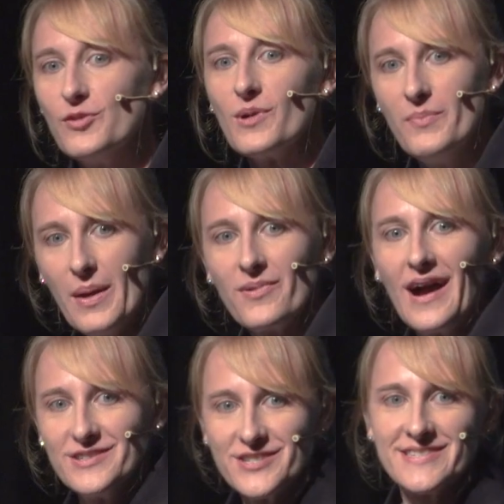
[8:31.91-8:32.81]
you remember,
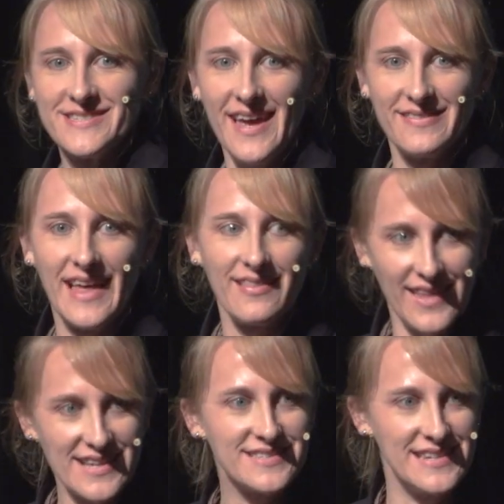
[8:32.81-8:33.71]
I just said that
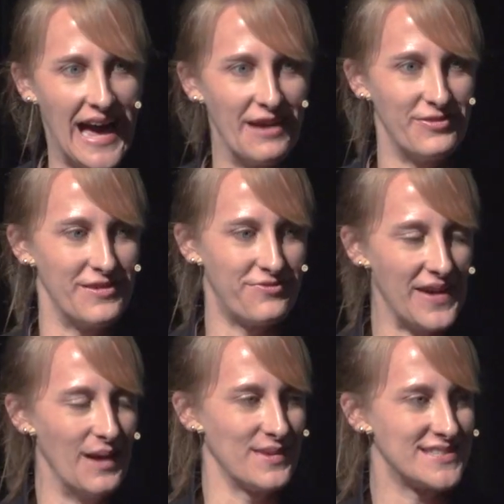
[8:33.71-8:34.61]
less than half of
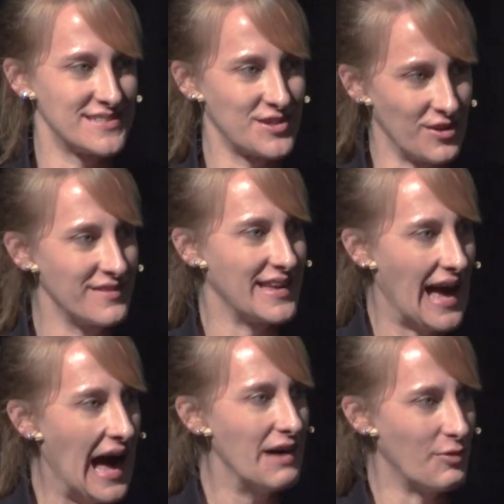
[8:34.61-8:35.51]
families currently
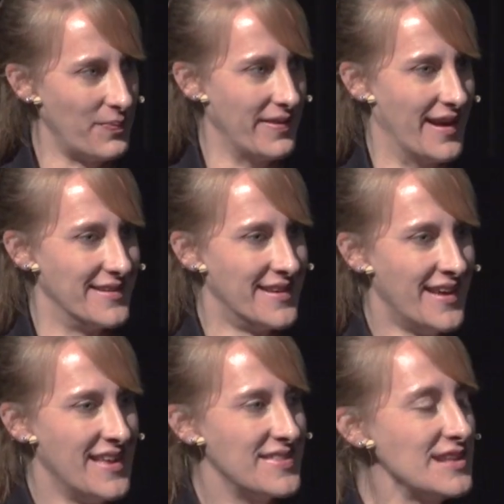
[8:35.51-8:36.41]
have a plan.
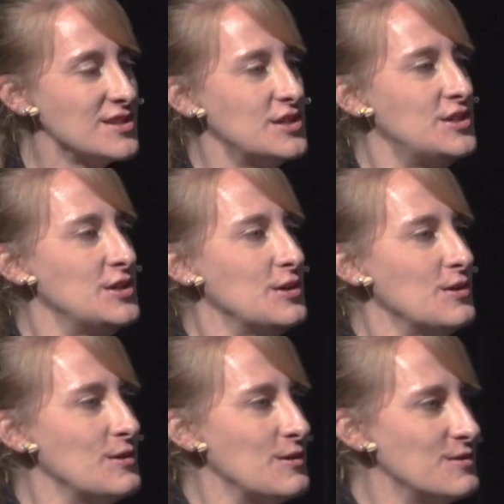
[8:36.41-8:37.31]
That's a
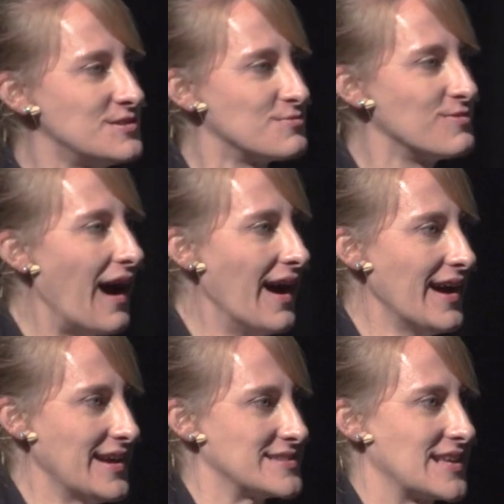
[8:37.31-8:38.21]
huge
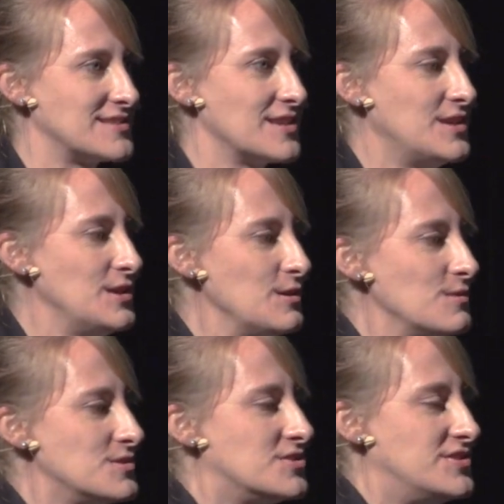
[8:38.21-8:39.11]
rise. That's a
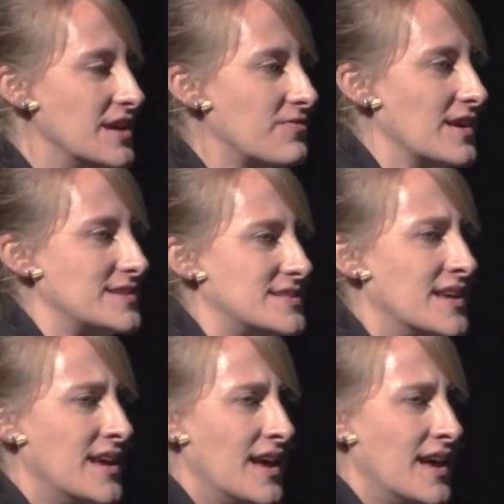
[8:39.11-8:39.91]
huge difference.